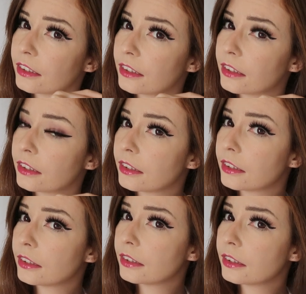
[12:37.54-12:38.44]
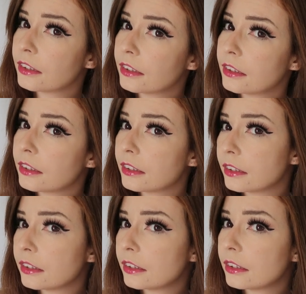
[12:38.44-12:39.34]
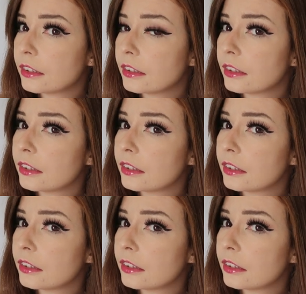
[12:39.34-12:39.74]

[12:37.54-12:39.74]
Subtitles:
Nobody speaks.